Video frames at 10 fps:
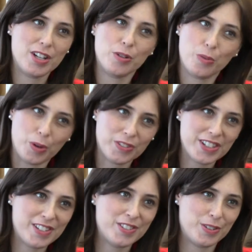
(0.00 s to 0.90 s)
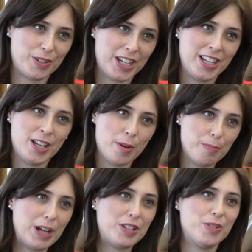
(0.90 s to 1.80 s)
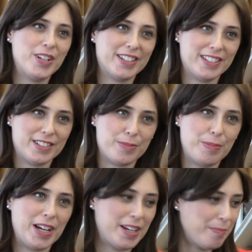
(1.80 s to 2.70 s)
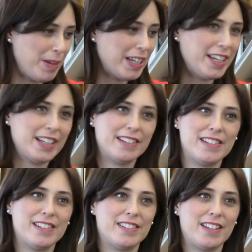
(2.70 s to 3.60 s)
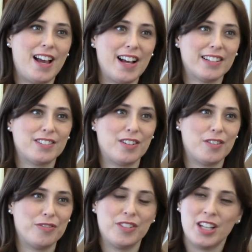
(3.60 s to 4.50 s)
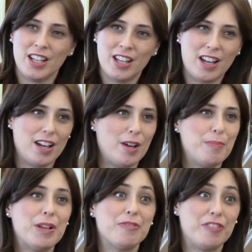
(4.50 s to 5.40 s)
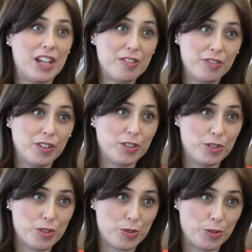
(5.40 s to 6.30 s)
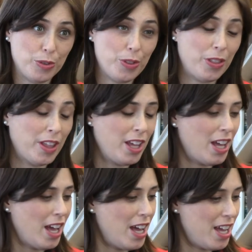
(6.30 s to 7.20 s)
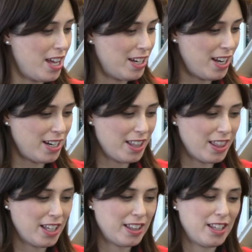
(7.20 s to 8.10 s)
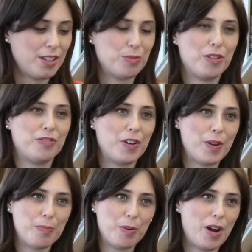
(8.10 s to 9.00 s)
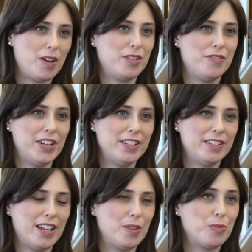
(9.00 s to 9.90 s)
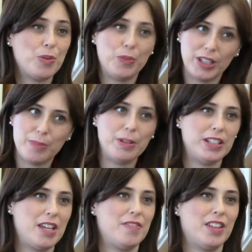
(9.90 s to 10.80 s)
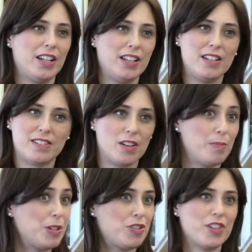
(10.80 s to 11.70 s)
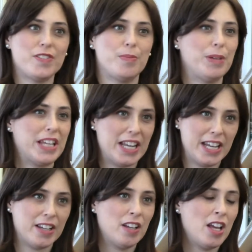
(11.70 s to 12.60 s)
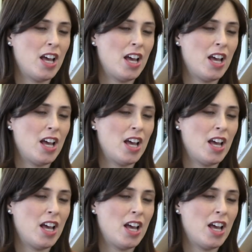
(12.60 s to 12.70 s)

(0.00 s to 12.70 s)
in the world's history by doing this, by making this act of being faithful to the truth. And I think that we're very proud of it, and we really believe that it's going to be just the beginning